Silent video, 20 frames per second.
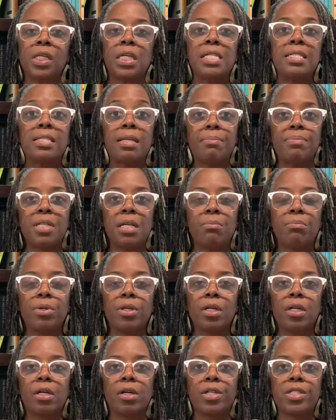
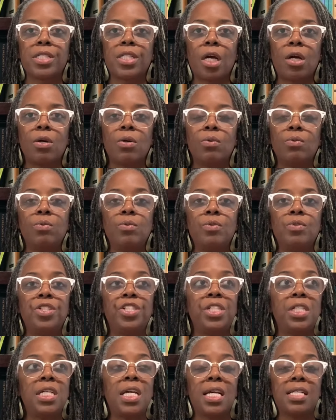September or so.
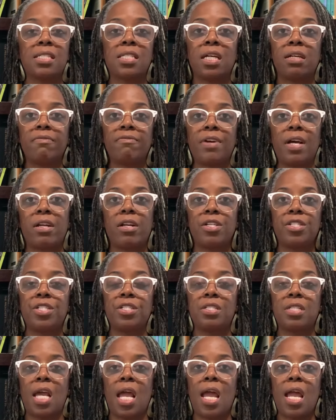She has done
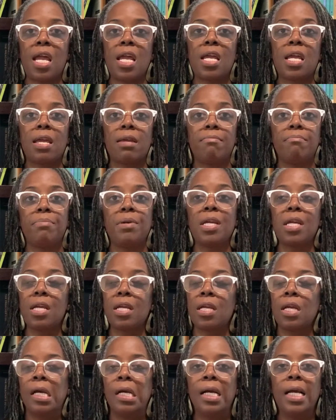Foundations A and
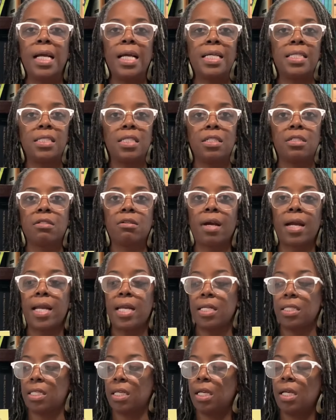B and did
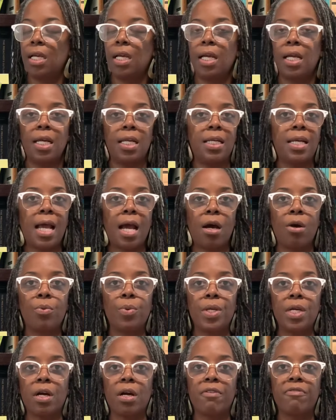great. And now
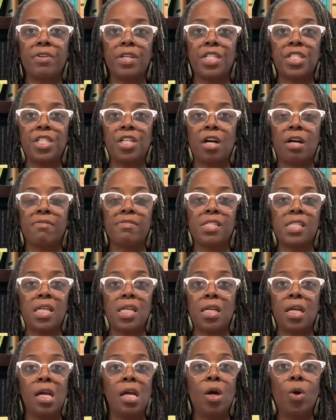we are finishing off
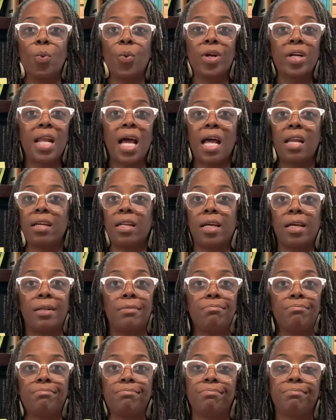C. We're not
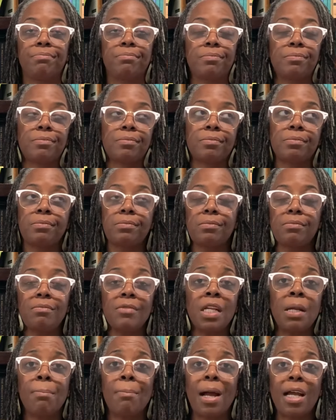done.
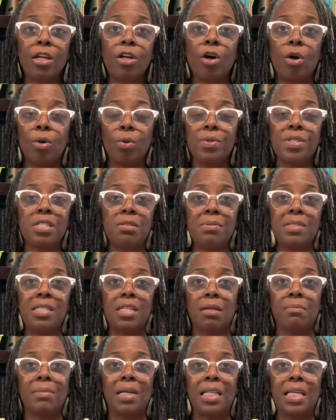My goal was to be
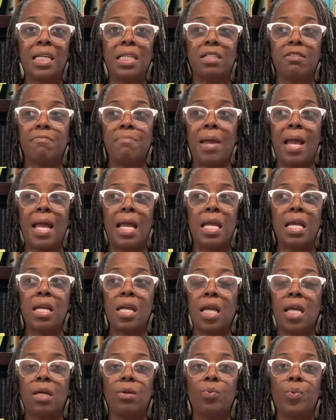done by the end of
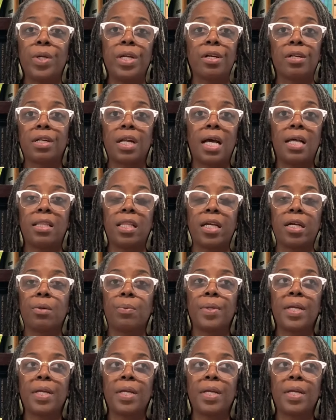May, and we are not there.